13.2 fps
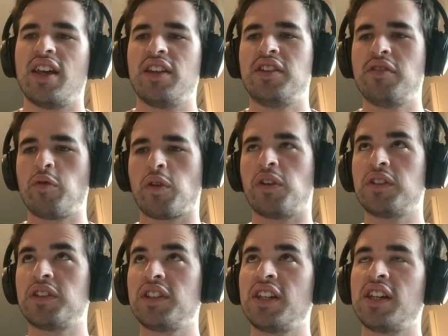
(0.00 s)

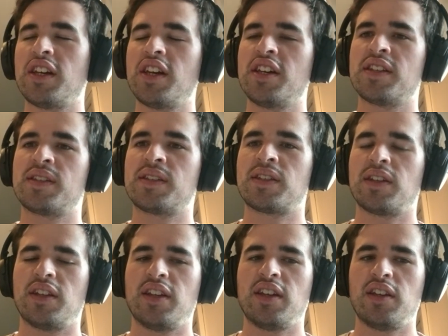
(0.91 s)
Difficulty is
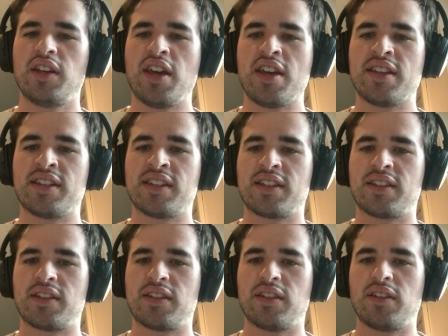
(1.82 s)

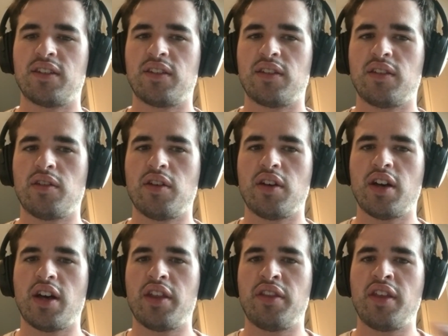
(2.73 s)

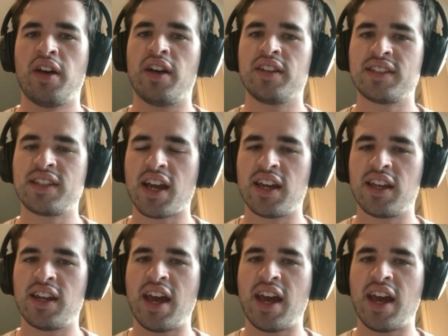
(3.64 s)
the second